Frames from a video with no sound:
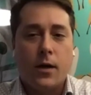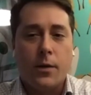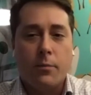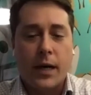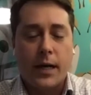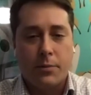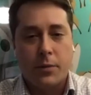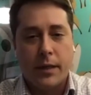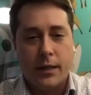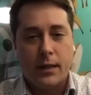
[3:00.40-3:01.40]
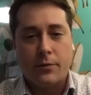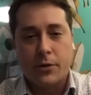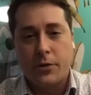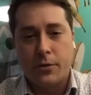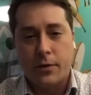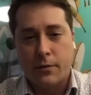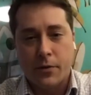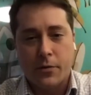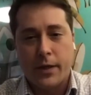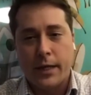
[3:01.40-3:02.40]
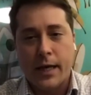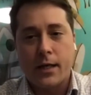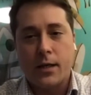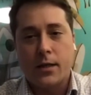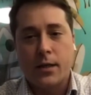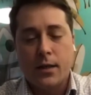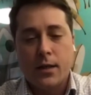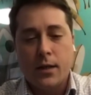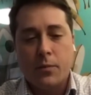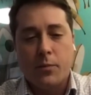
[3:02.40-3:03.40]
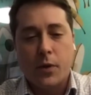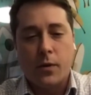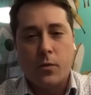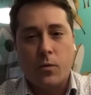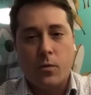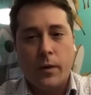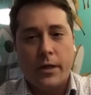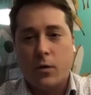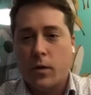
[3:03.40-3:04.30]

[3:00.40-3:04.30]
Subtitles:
by implementing level 2 and level 3 data, but we don't